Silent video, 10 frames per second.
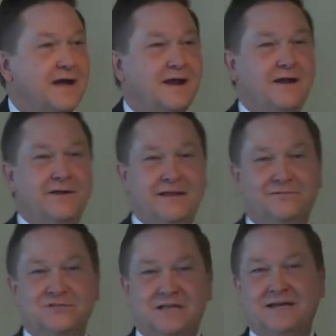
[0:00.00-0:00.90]
area
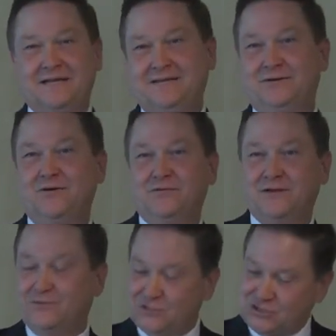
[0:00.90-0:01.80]
of study,
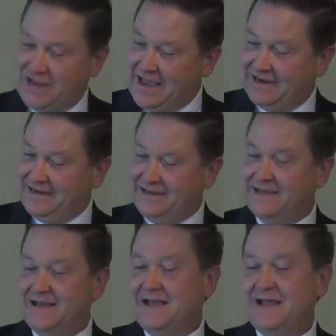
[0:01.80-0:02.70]
that Christianity
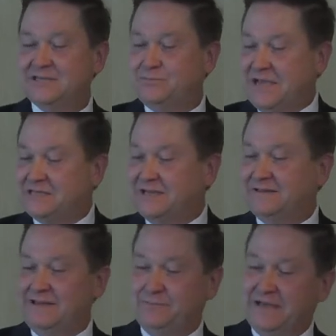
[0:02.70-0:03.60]
has
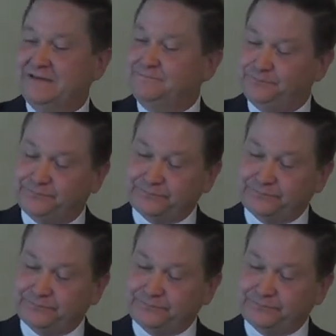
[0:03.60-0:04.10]
basically been